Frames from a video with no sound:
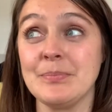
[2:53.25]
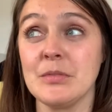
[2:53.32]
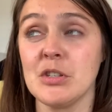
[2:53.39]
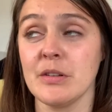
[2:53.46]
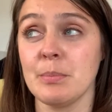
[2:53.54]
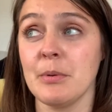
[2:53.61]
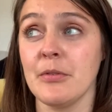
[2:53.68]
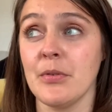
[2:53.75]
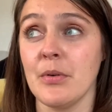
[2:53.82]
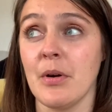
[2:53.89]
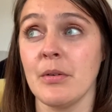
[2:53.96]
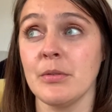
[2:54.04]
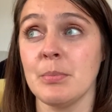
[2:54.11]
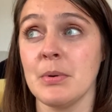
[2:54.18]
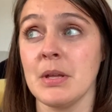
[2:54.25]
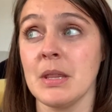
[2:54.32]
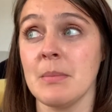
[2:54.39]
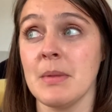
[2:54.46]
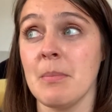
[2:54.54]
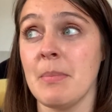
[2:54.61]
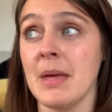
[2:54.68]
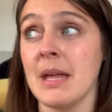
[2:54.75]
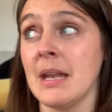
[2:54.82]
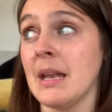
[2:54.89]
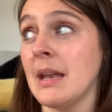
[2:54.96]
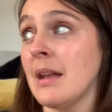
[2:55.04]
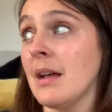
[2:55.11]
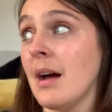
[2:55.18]
Just before I was putting them in the
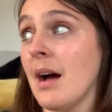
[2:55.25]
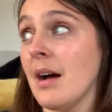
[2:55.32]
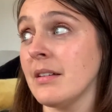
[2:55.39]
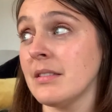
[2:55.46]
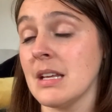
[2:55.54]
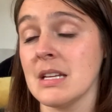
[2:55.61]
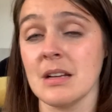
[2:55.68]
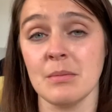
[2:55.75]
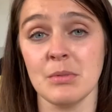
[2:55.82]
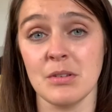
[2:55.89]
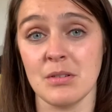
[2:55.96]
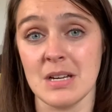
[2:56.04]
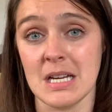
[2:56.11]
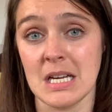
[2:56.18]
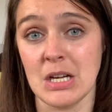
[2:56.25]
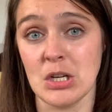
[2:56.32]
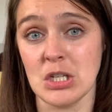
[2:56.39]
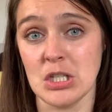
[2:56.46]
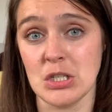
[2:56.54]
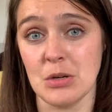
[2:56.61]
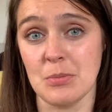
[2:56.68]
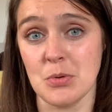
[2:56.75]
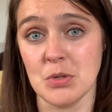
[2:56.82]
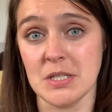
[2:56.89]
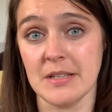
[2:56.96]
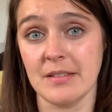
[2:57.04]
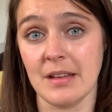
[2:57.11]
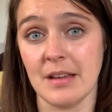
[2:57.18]
bin, I said, I'm sorry I couldn't do more
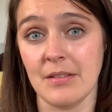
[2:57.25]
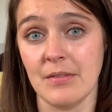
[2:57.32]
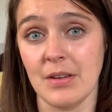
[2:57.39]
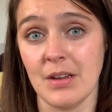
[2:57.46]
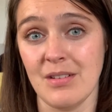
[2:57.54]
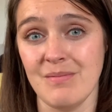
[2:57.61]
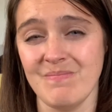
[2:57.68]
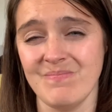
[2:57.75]
to save you.